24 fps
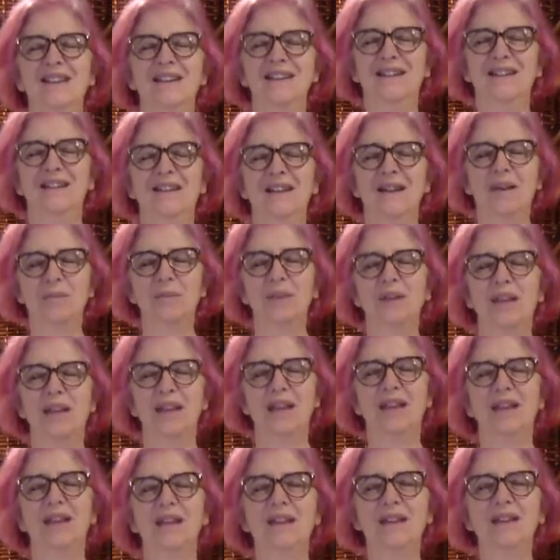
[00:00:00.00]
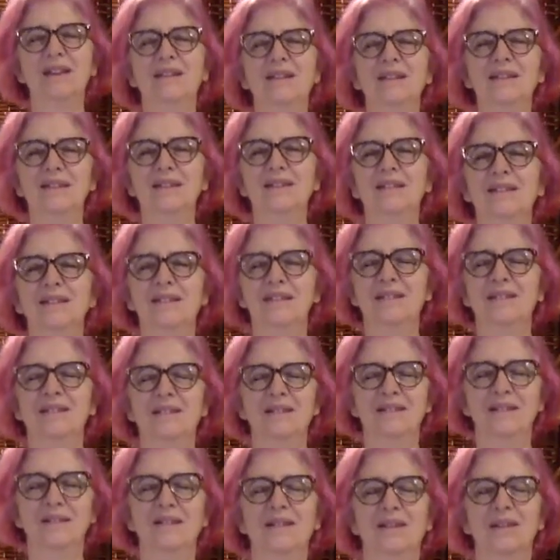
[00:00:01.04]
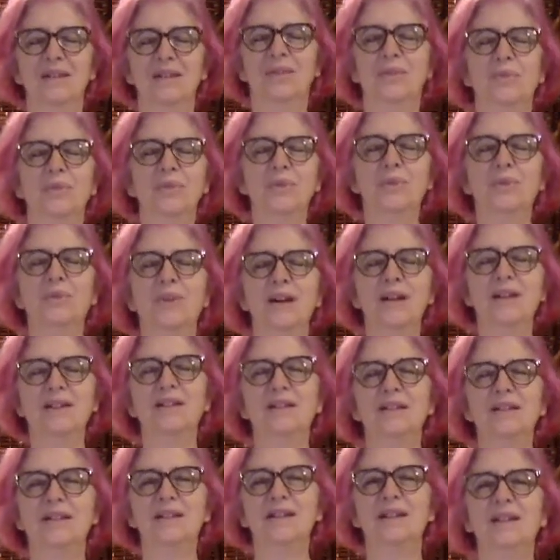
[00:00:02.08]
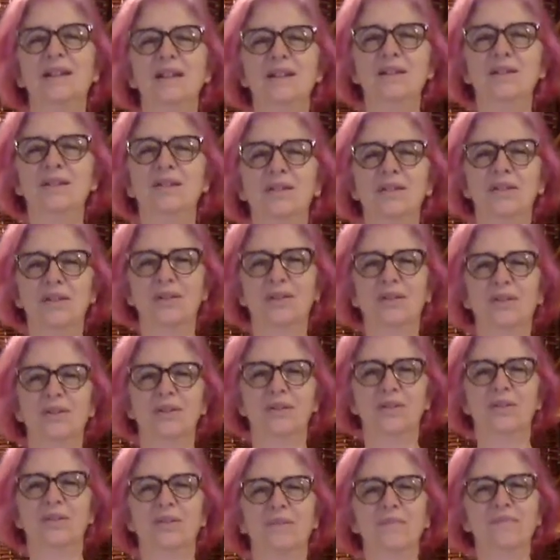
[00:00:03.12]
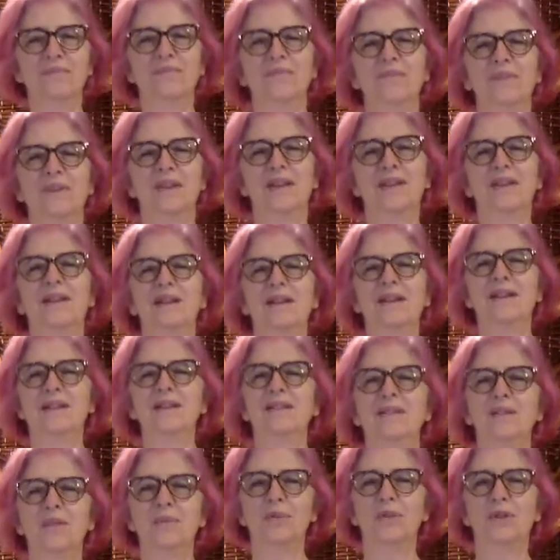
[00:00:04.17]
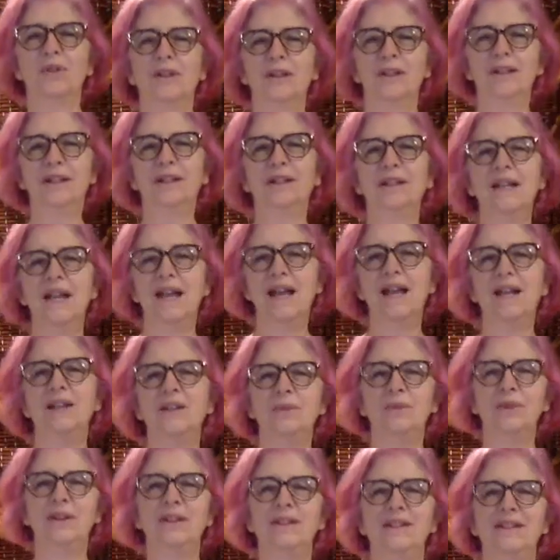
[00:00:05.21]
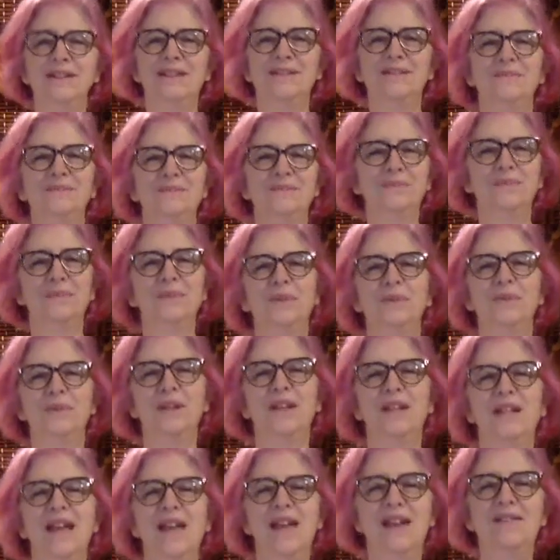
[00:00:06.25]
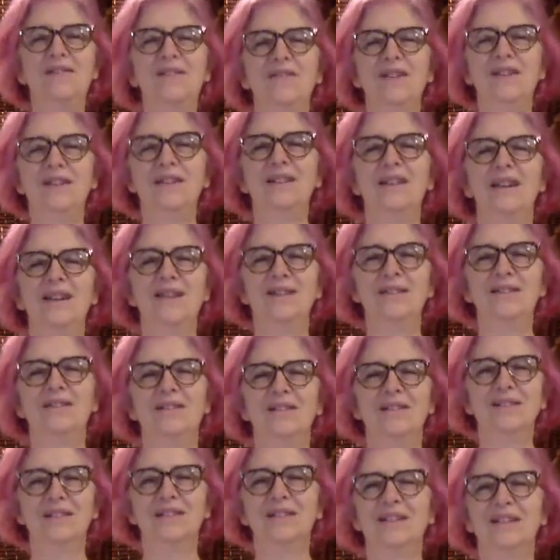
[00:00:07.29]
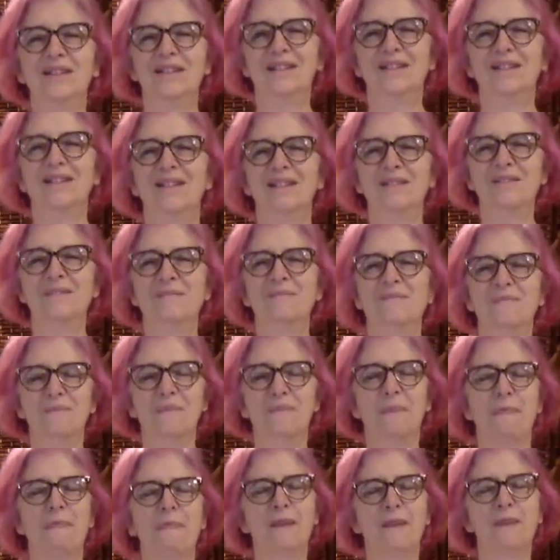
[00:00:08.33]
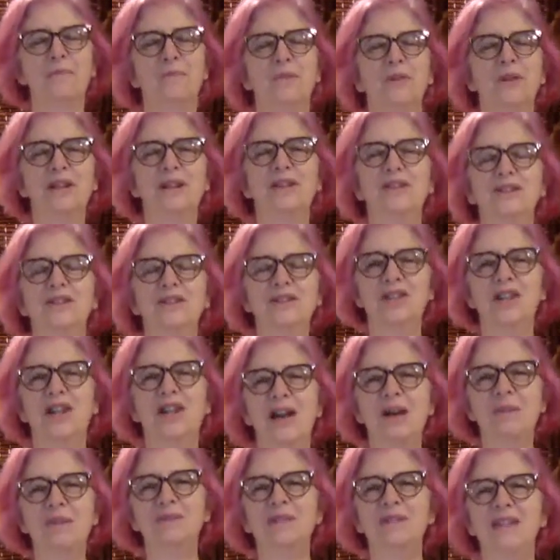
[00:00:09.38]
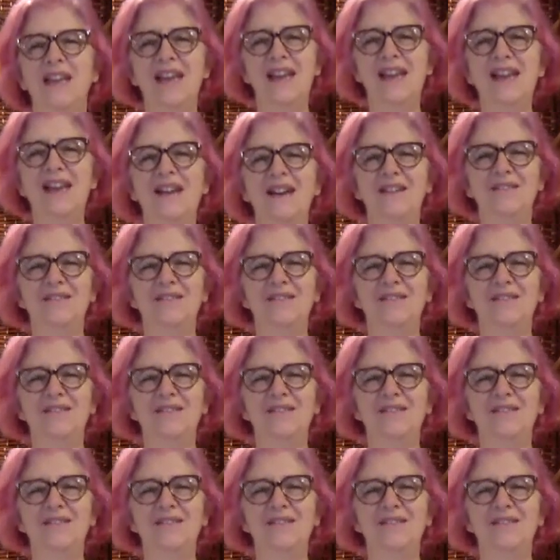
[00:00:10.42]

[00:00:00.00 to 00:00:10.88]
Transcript: coming in through us and into the earth. So we're a little conduit between heaven and earth. Pretty good job to have.